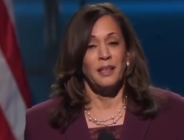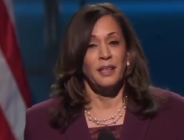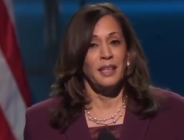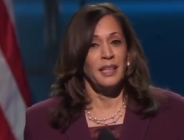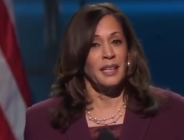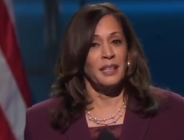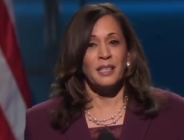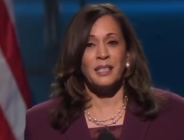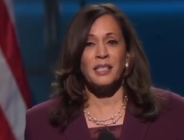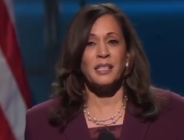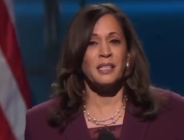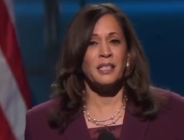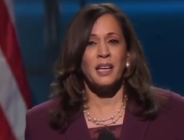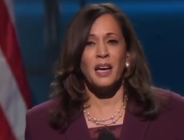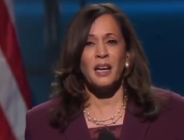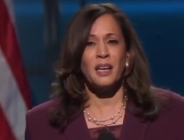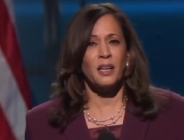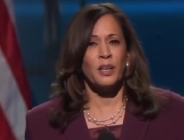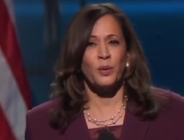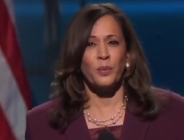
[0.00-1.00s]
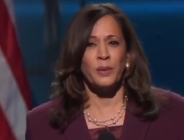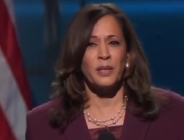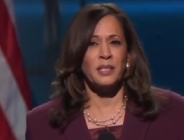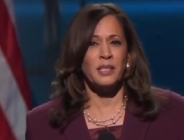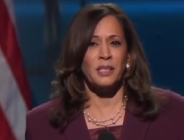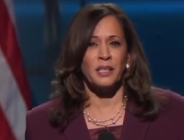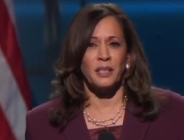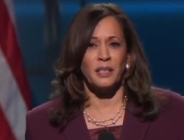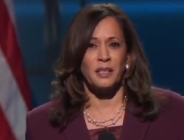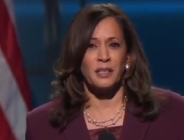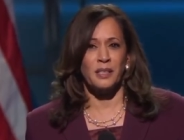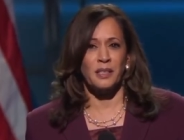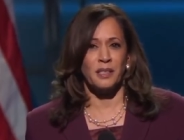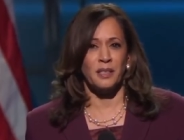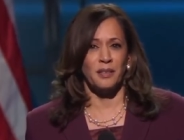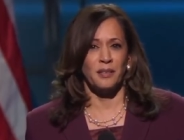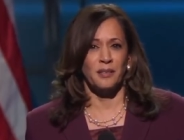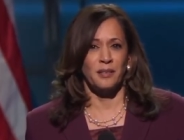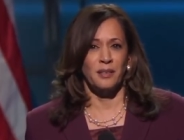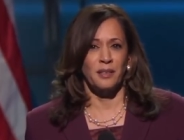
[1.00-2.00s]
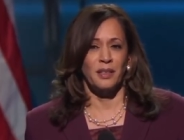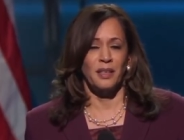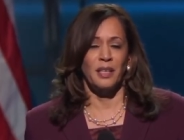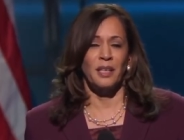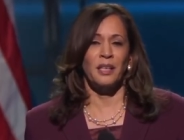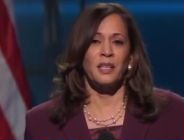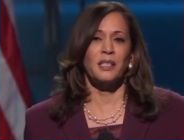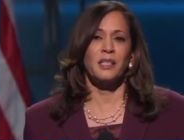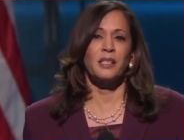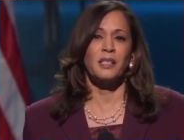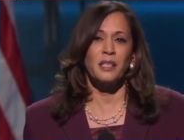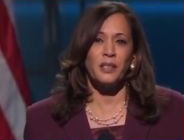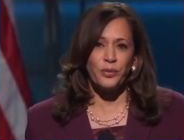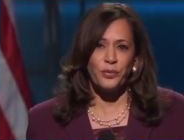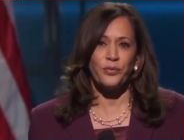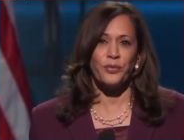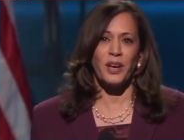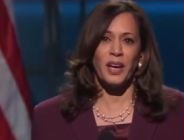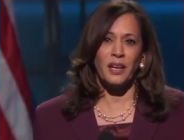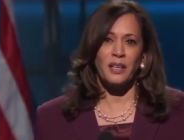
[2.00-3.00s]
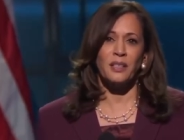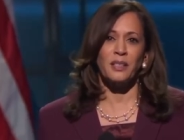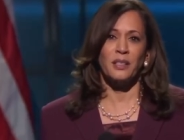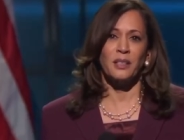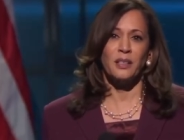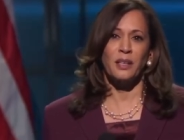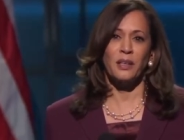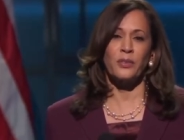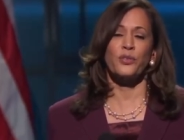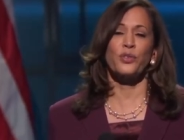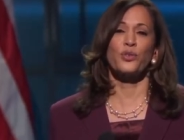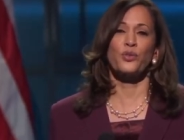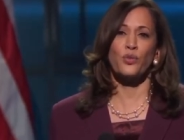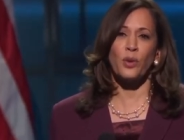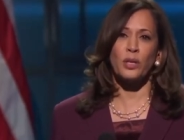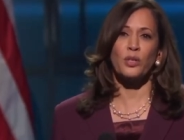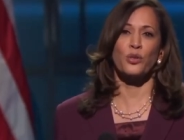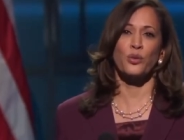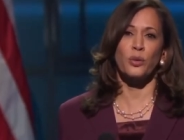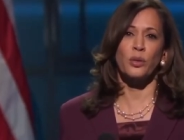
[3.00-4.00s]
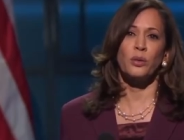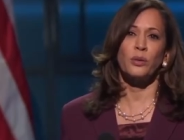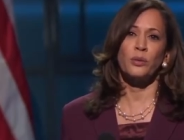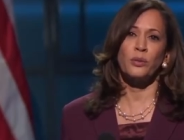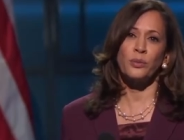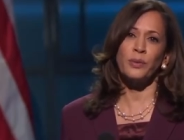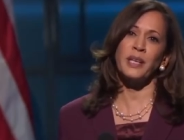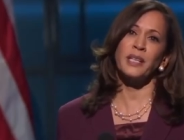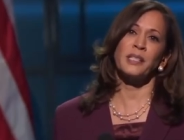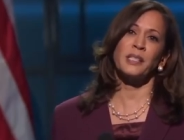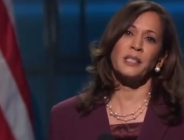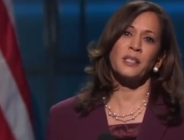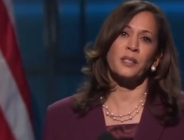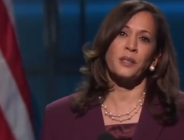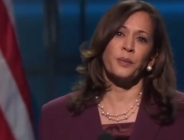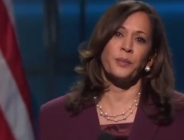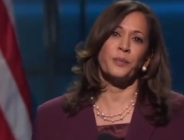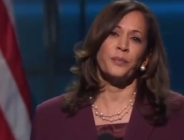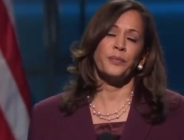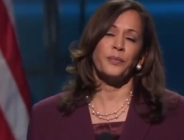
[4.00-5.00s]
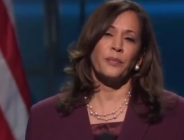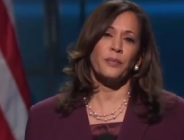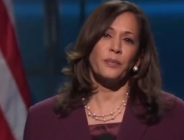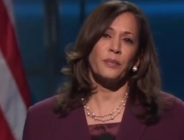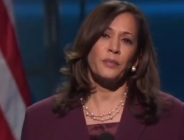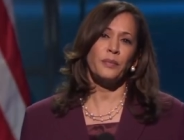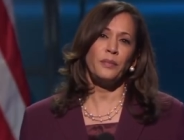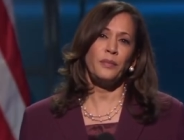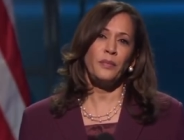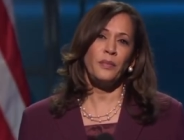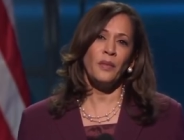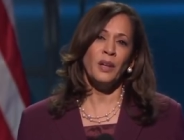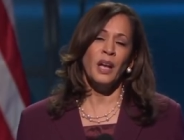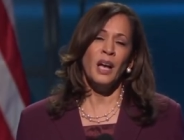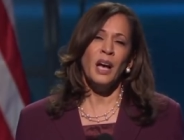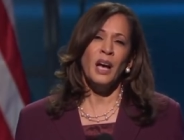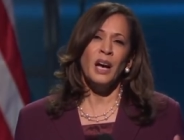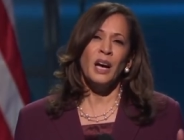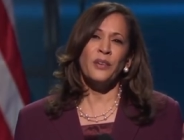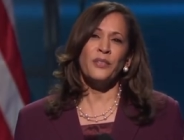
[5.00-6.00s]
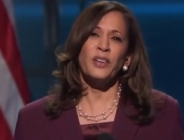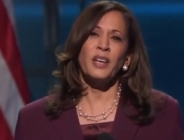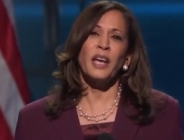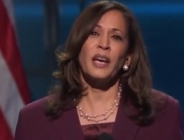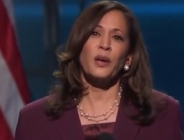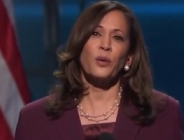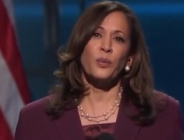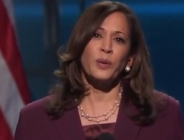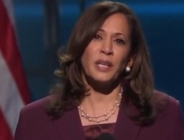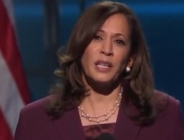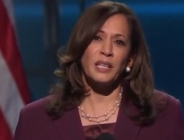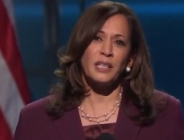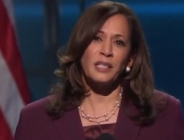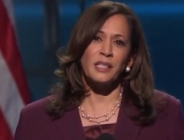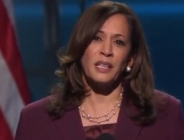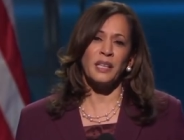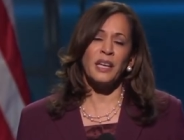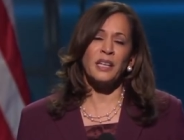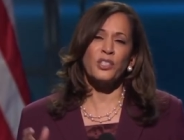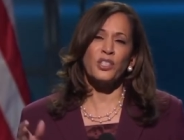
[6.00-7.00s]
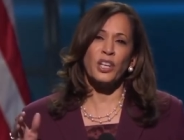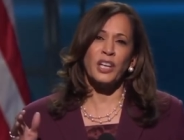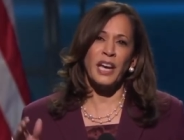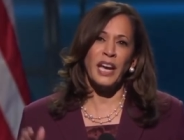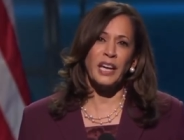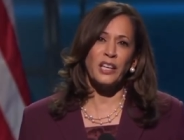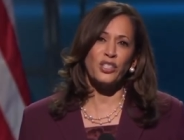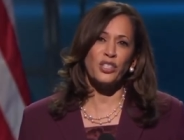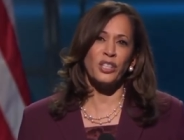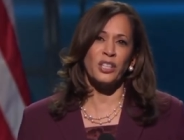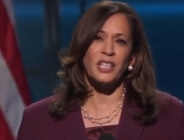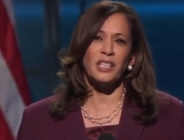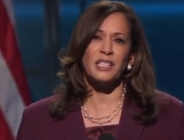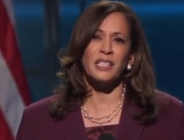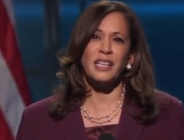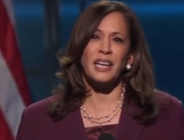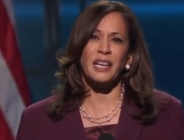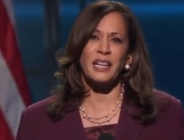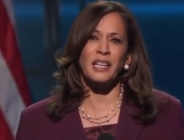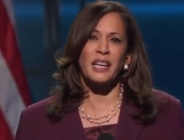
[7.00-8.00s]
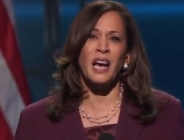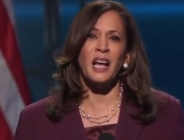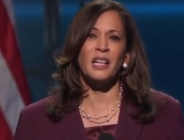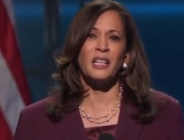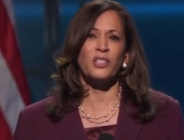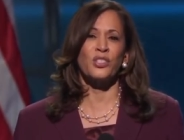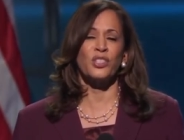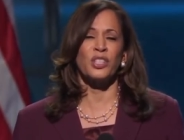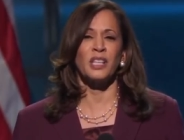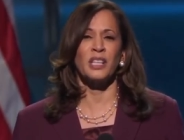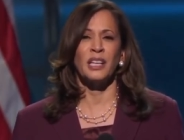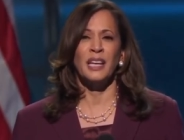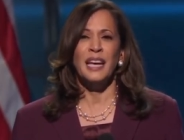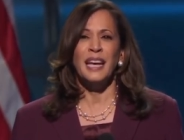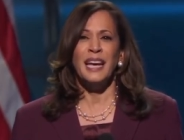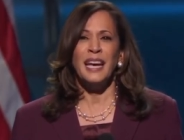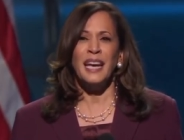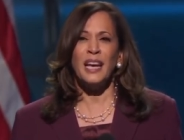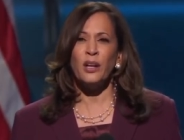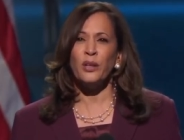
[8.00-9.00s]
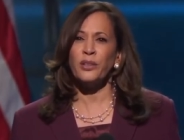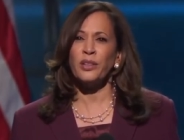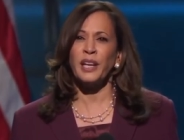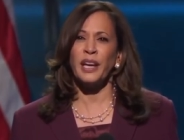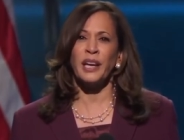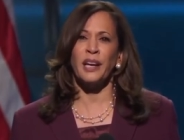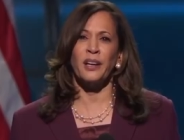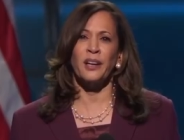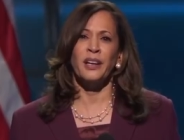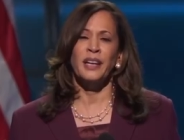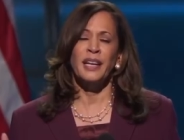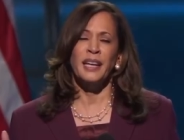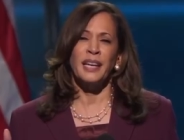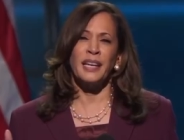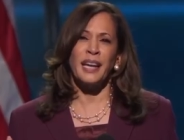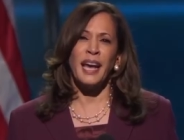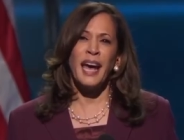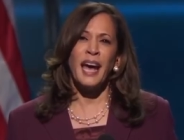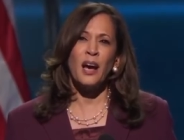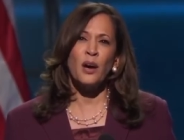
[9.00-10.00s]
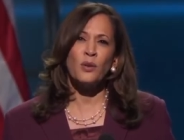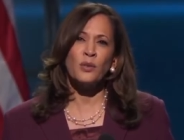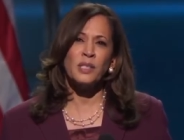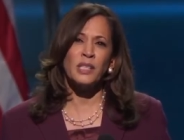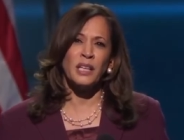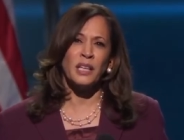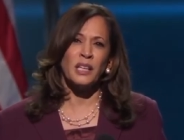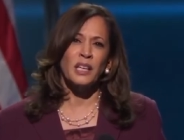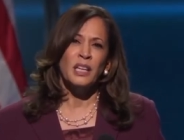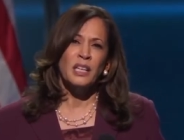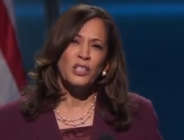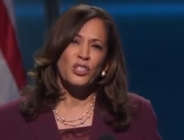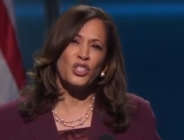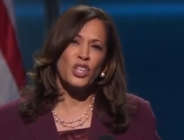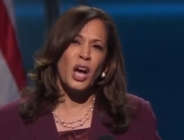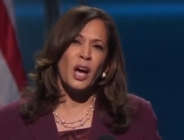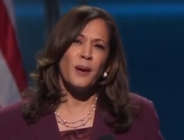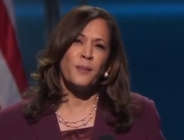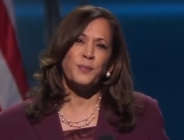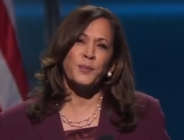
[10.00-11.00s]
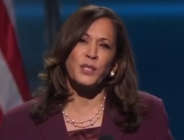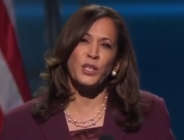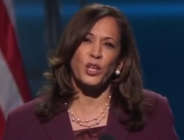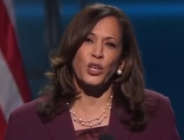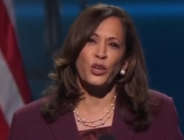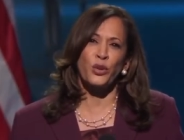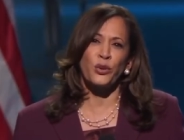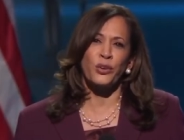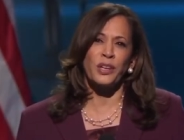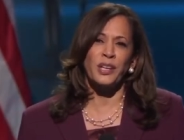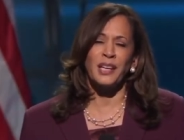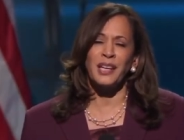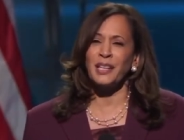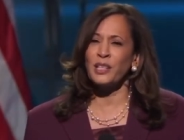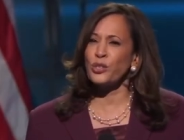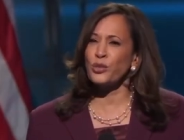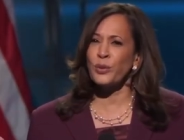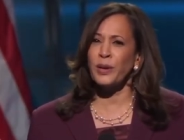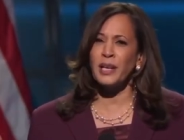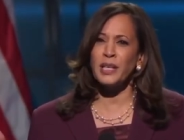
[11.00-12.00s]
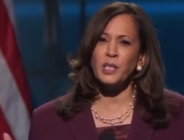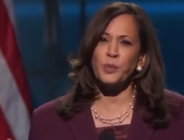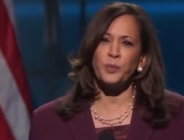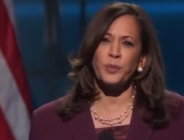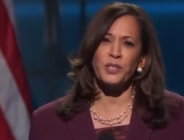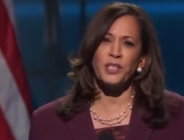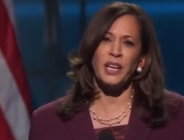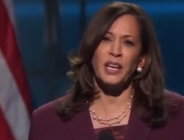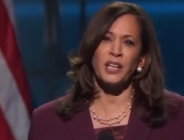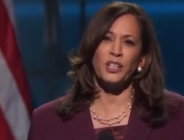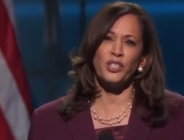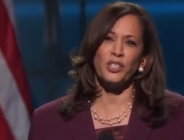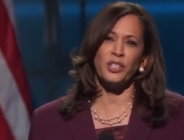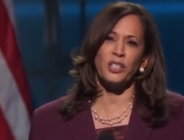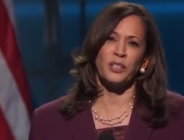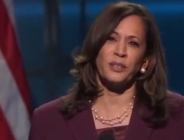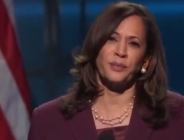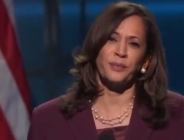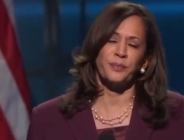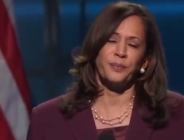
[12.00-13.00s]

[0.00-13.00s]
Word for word: And this is not a coincidence. It is the effect of structural racism, of inequities in education and technology, healthcare and housing, job security and transportation,